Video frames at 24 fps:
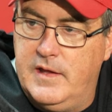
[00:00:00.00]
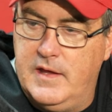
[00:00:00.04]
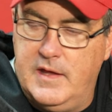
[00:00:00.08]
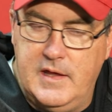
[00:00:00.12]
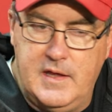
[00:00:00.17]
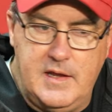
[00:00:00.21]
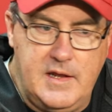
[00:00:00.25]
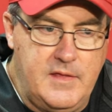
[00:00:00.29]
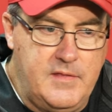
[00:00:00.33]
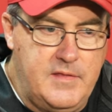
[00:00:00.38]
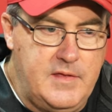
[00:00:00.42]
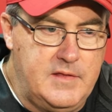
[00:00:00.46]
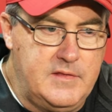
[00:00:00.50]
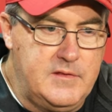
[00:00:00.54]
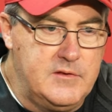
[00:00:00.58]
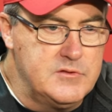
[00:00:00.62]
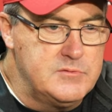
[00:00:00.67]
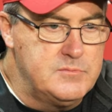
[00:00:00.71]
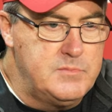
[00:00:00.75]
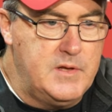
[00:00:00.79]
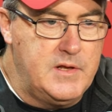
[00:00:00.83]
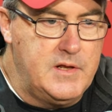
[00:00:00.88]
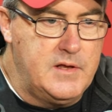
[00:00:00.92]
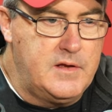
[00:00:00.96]
and I think
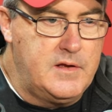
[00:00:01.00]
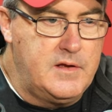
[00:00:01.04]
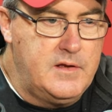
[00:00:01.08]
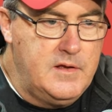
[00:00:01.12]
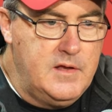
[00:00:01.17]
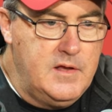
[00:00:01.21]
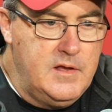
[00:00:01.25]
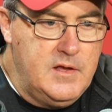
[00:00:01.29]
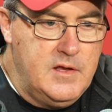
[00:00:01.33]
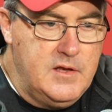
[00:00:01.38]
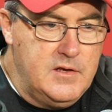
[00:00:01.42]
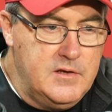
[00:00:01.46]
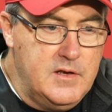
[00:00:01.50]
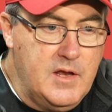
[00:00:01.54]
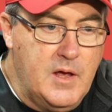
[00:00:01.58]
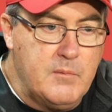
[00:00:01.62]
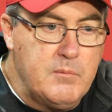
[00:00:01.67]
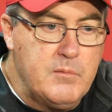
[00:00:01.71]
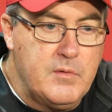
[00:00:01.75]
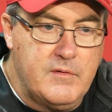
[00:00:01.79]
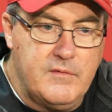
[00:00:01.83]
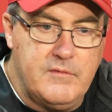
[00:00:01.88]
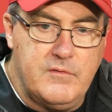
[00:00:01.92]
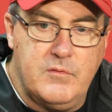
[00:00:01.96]
there's been a number of